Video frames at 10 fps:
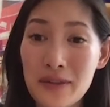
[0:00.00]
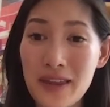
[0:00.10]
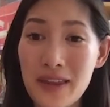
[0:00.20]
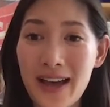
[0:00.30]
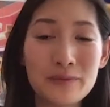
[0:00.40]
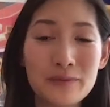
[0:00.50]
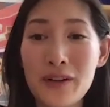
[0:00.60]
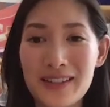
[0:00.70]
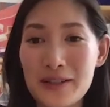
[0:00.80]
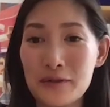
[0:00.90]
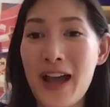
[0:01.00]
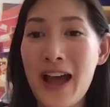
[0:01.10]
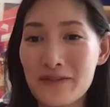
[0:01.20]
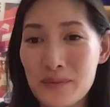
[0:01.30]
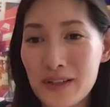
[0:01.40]
so that whether
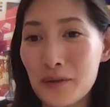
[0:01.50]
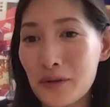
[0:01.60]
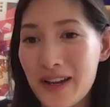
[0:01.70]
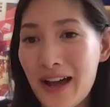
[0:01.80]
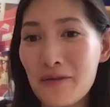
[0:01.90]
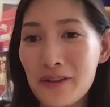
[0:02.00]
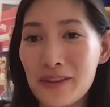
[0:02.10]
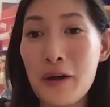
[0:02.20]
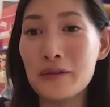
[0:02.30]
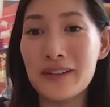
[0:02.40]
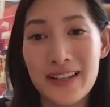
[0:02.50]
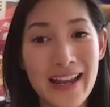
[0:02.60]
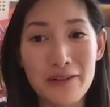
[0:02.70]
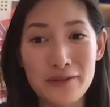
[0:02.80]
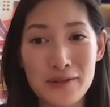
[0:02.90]
you don't have to be L'Oreal with your own
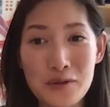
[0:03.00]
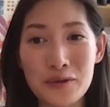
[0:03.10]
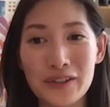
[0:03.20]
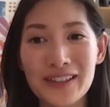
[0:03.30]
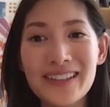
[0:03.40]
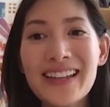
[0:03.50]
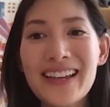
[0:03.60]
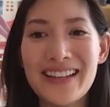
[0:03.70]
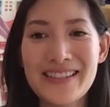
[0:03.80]
in-house tool